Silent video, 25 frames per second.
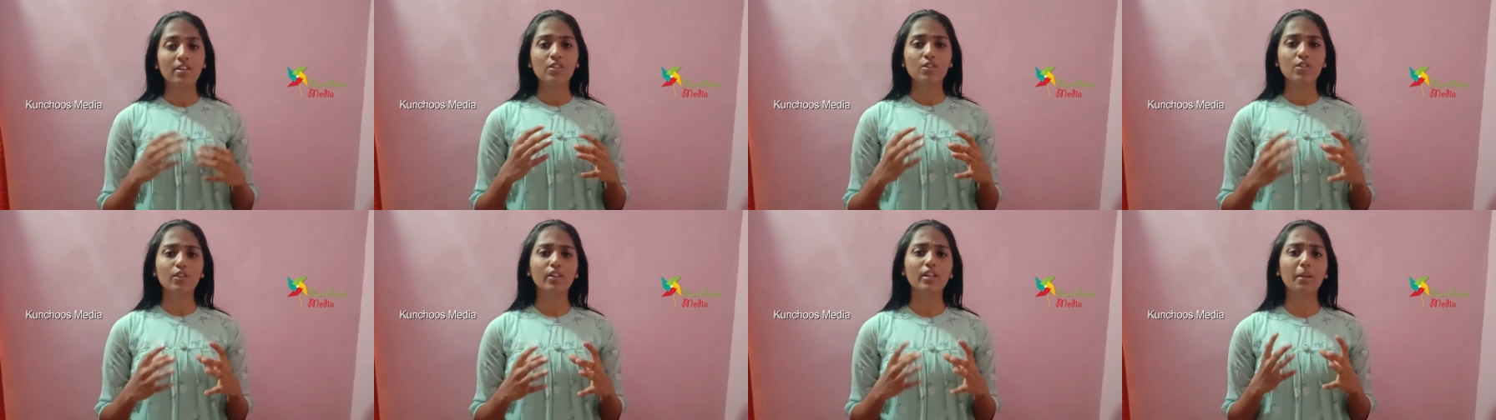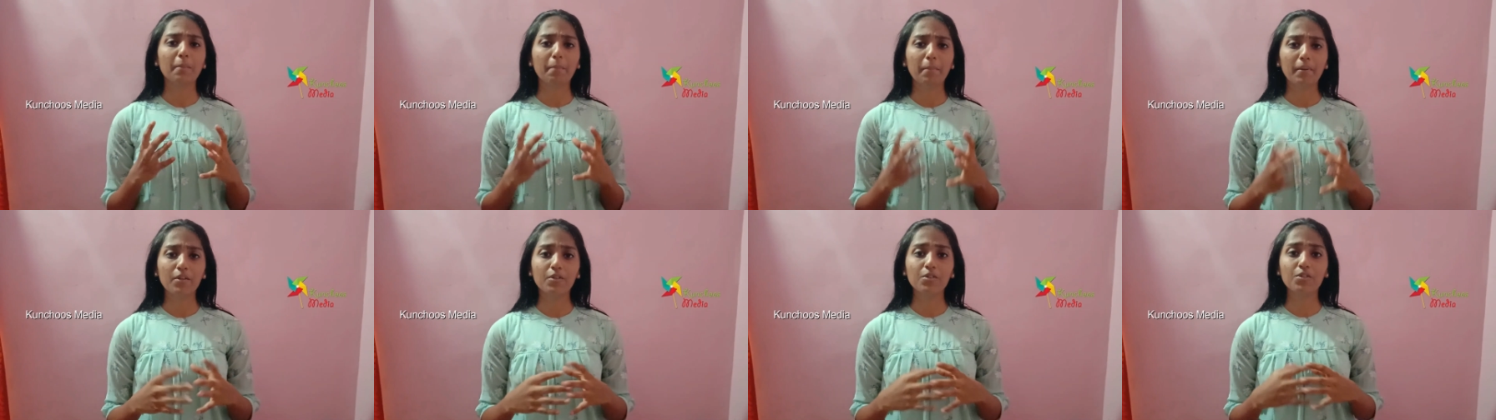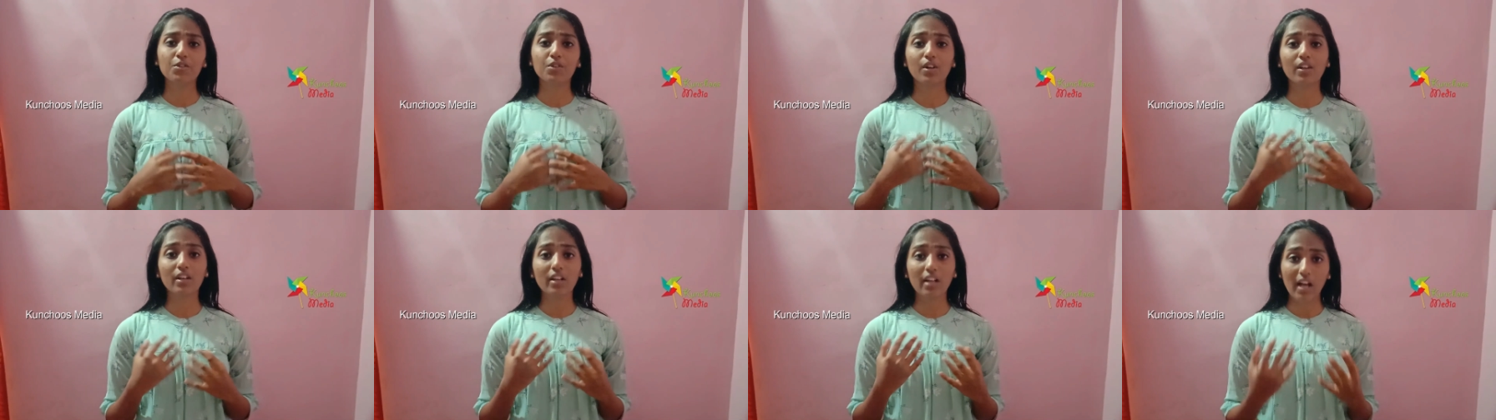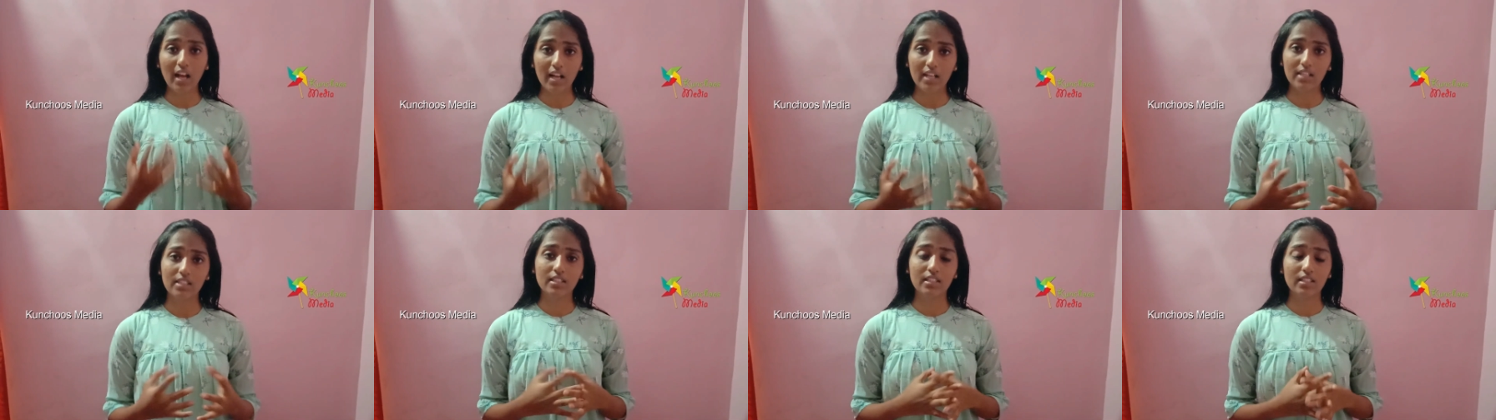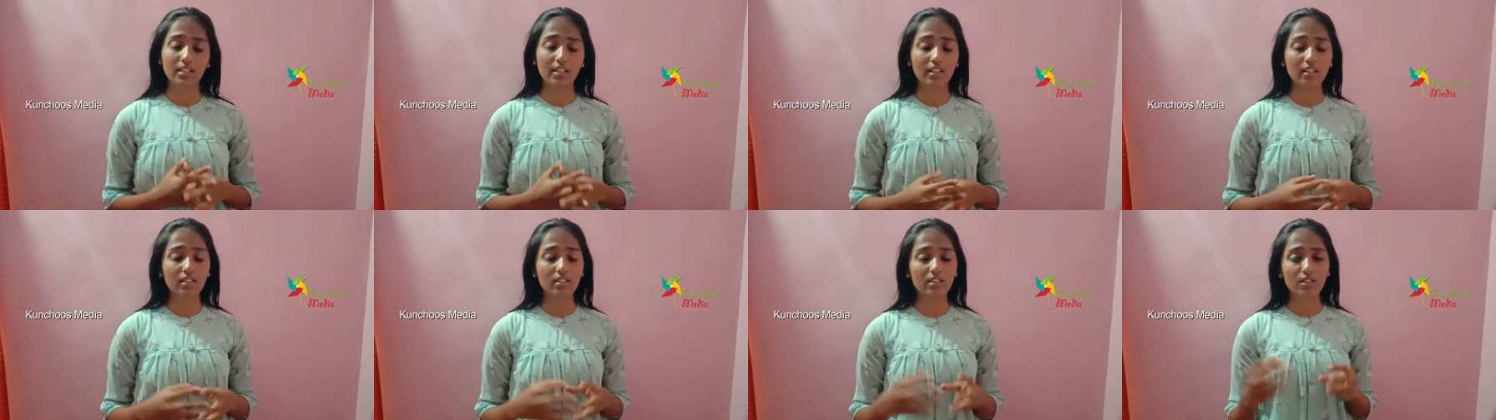So it depends on us.
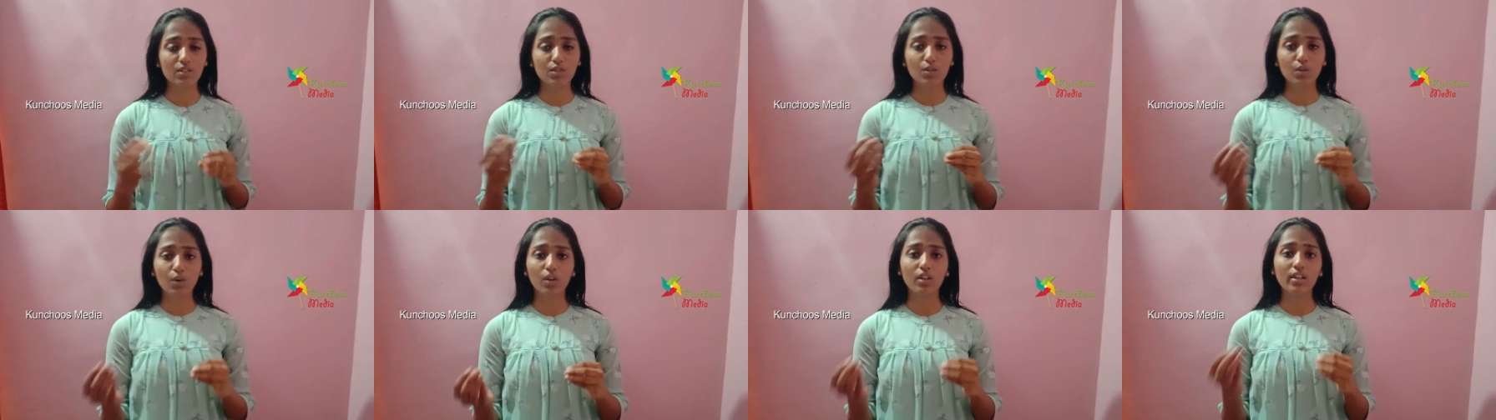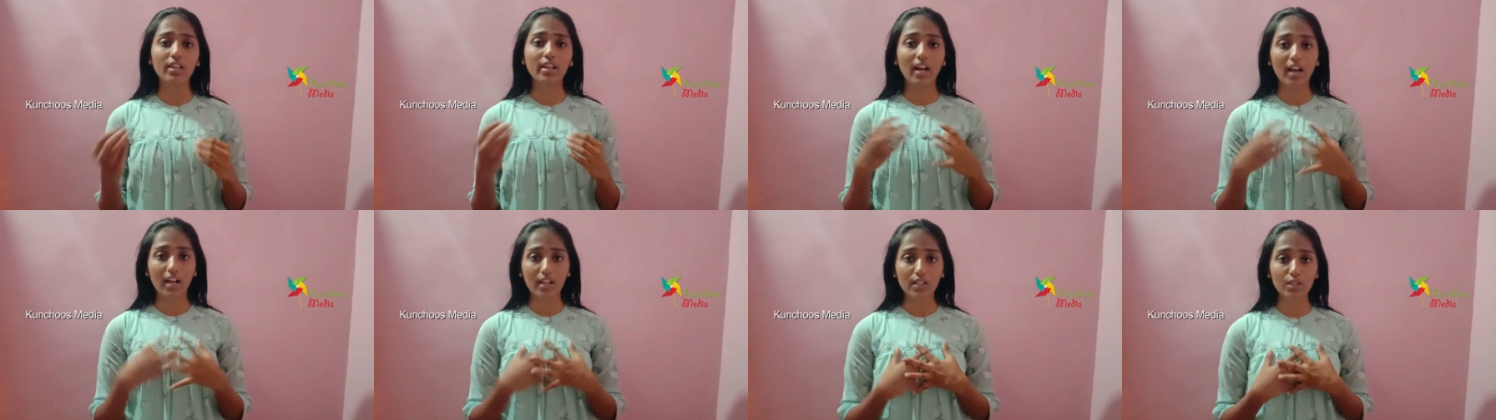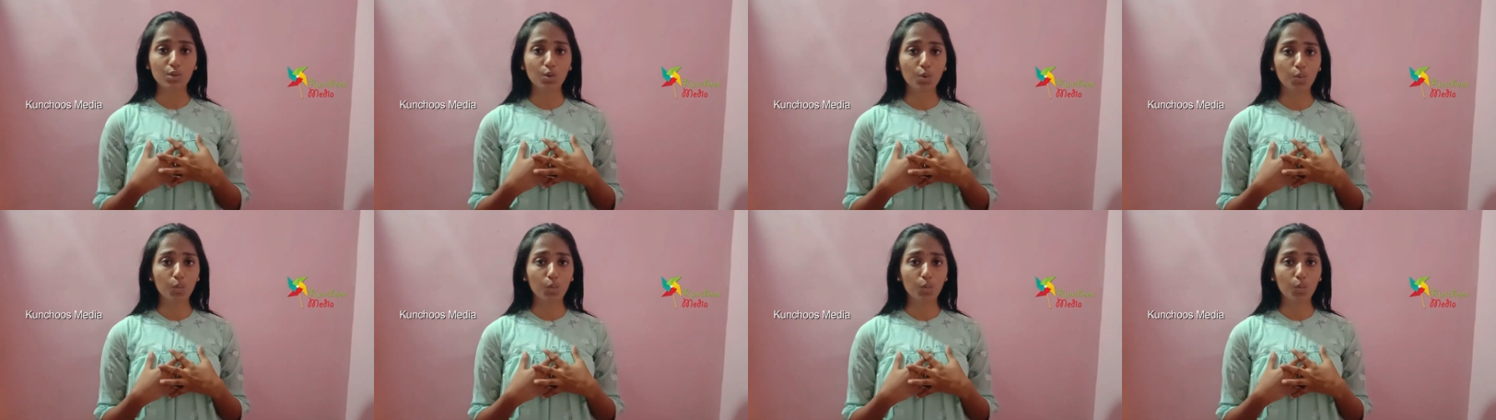It's solely us